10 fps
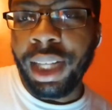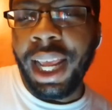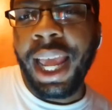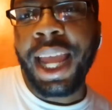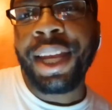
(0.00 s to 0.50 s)

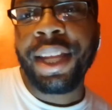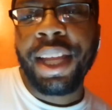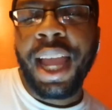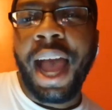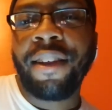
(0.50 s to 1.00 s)
And
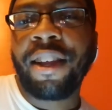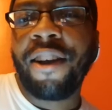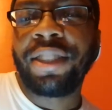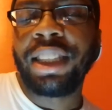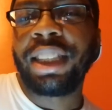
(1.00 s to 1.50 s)
at the
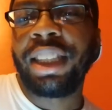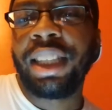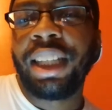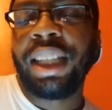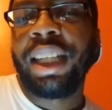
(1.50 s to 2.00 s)
conversation,
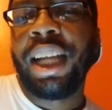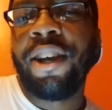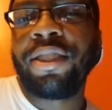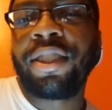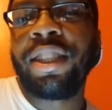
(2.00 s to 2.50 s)
it
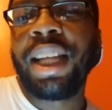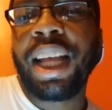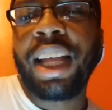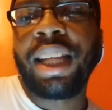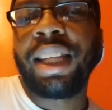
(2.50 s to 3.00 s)
was good
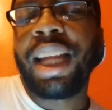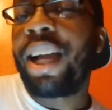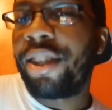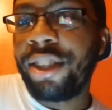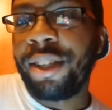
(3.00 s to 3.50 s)
that
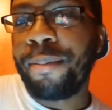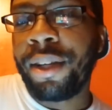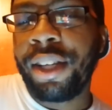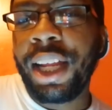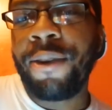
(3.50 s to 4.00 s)
not good,
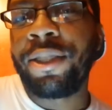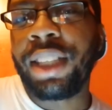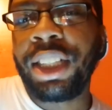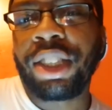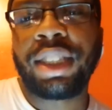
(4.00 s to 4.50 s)
but it was
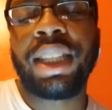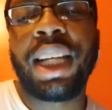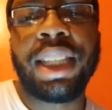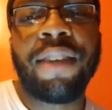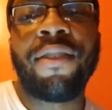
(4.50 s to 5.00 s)
interesting
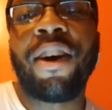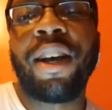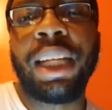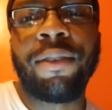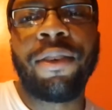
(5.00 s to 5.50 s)
that
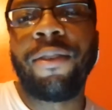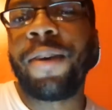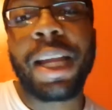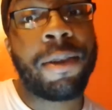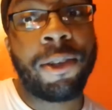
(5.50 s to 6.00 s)
Devon
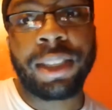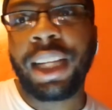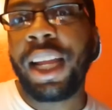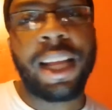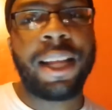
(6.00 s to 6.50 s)
Ryder was like,
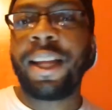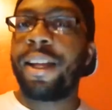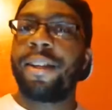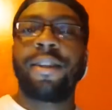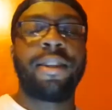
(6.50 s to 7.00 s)

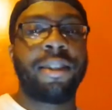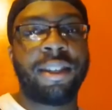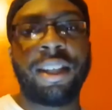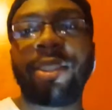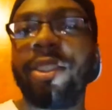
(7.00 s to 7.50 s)

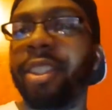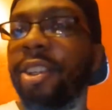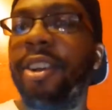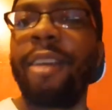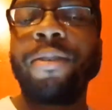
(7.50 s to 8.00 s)
As soon as
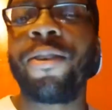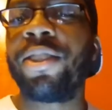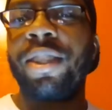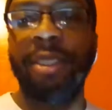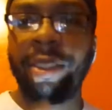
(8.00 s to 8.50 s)
Nicole left the room, she
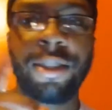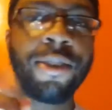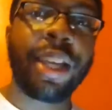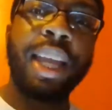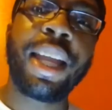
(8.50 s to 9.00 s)
said,
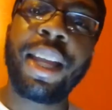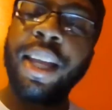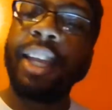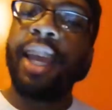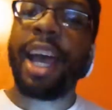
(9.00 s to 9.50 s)
okay,
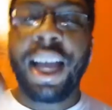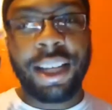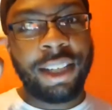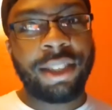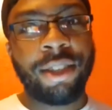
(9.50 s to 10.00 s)

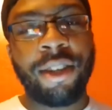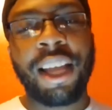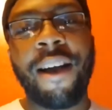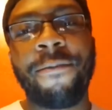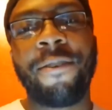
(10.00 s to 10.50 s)
to look
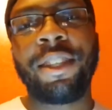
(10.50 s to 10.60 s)
out for.